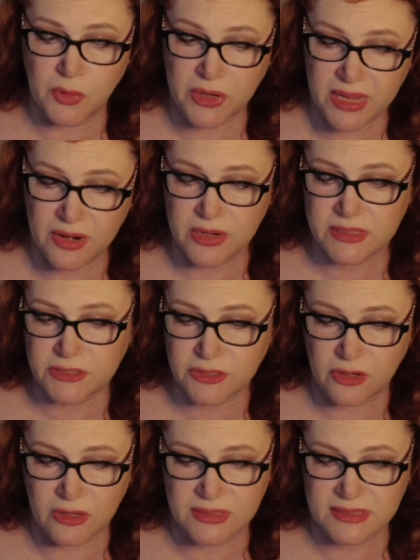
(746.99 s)
carried to
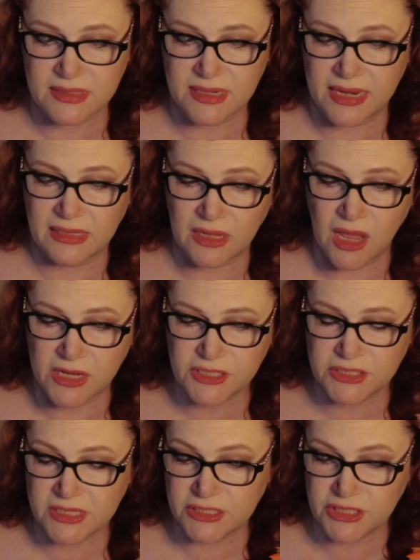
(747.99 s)
Charleston and
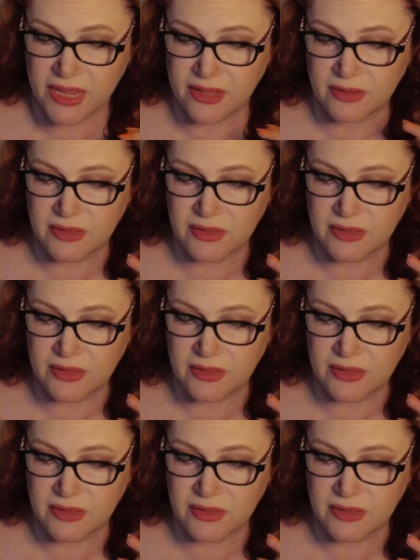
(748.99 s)
lodged in jail.